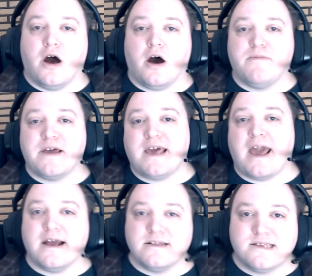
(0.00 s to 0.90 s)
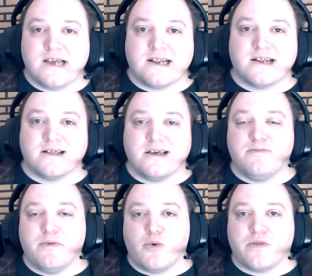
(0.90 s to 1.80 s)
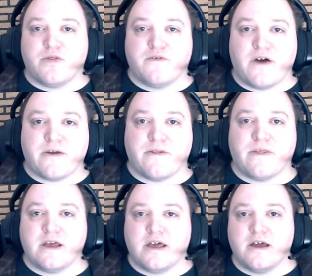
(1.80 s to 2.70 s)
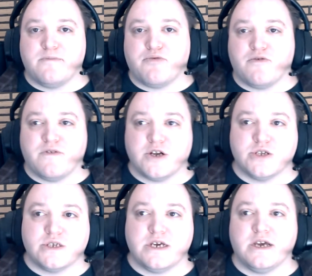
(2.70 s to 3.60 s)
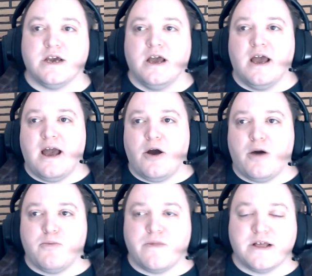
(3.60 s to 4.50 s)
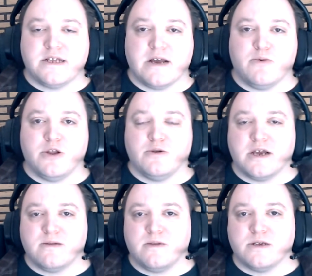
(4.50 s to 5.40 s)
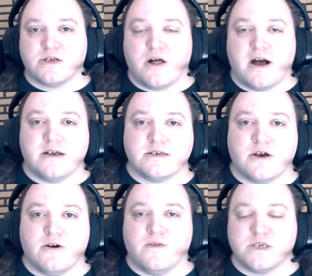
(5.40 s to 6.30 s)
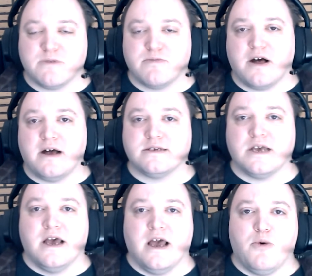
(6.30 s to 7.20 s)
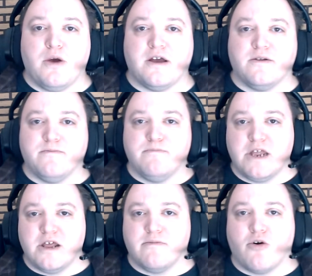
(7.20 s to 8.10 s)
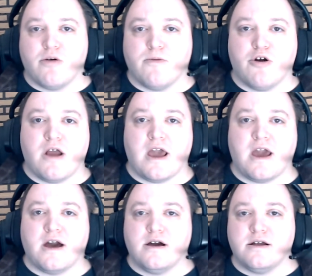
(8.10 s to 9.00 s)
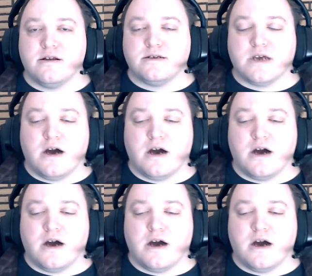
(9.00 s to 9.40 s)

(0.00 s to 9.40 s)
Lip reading: They can technically, with the fact that they get proficiency when you take this class, this subclass, in medium armor and